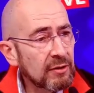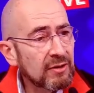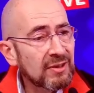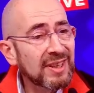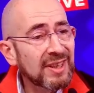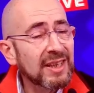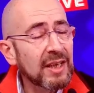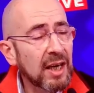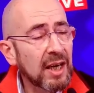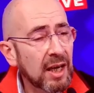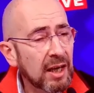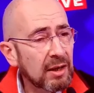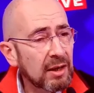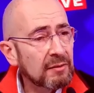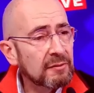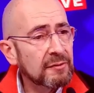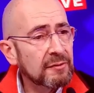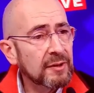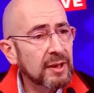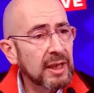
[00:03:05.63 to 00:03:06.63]
they
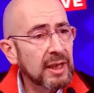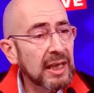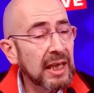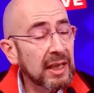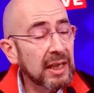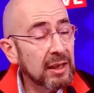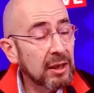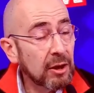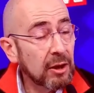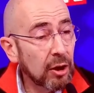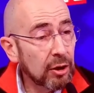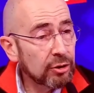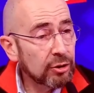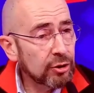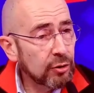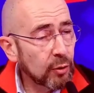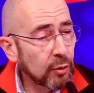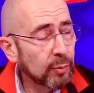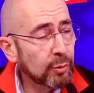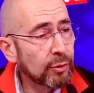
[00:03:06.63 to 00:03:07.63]
have, and large
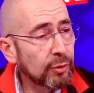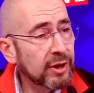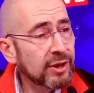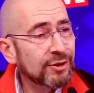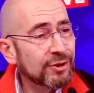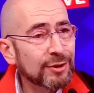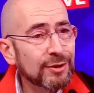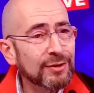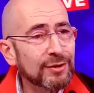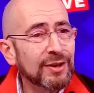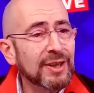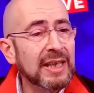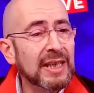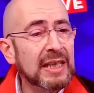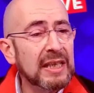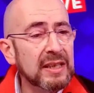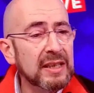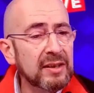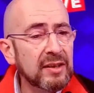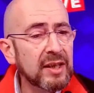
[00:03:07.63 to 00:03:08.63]
corporations,
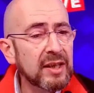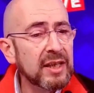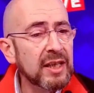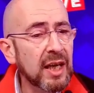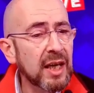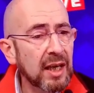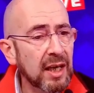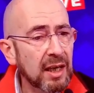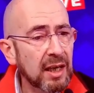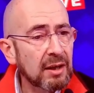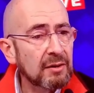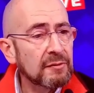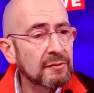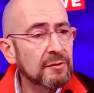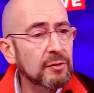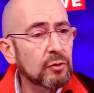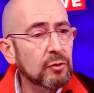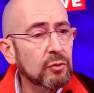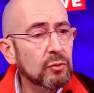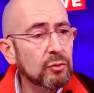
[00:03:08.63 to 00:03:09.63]
they have
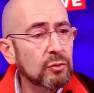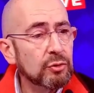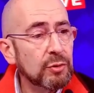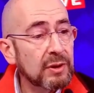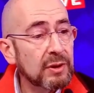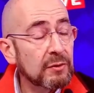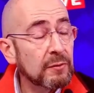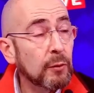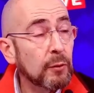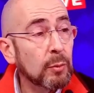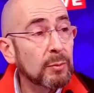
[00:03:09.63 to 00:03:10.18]
to transform